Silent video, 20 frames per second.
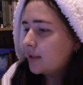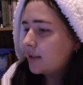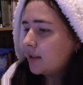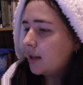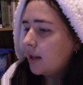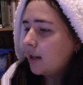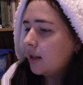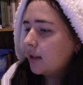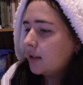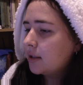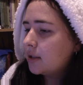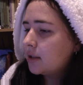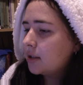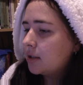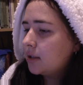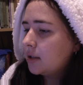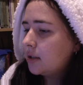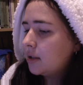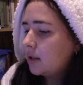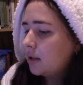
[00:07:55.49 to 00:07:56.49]

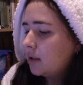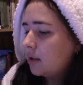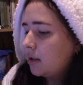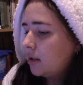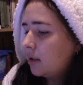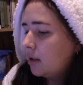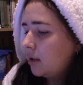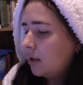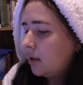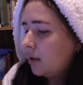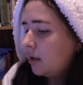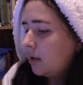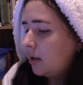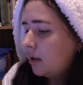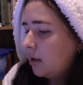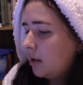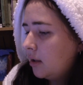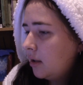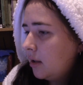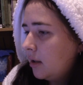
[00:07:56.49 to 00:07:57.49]
search
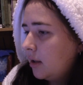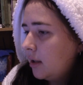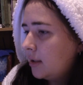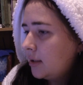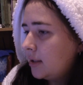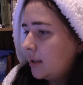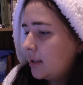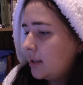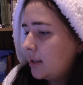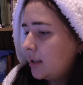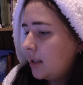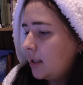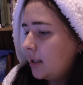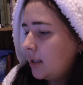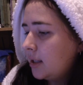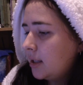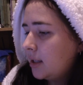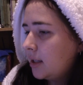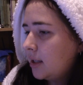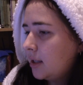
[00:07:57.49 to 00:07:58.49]

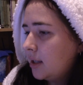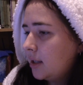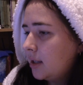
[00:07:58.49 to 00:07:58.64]
Disneyland